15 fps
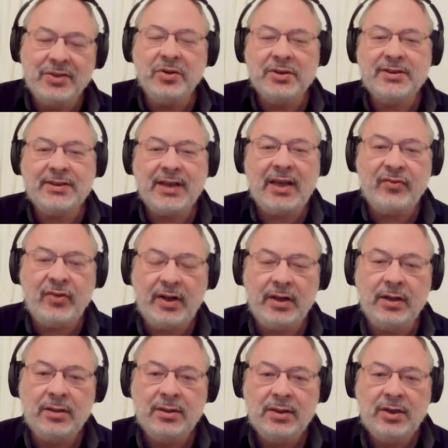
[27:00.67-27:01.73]

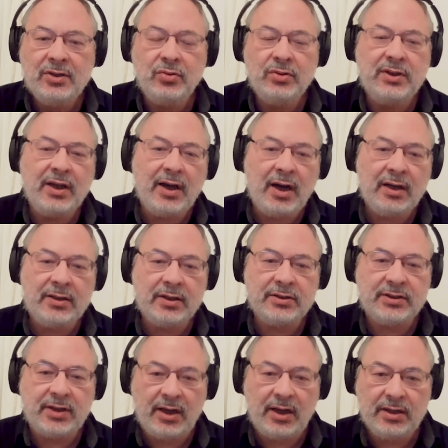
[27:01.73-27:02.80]
safely to the other
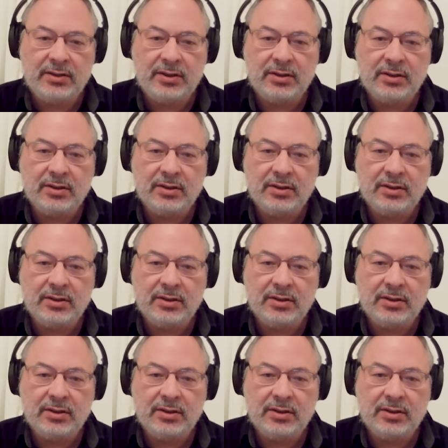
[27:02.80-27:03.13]
side.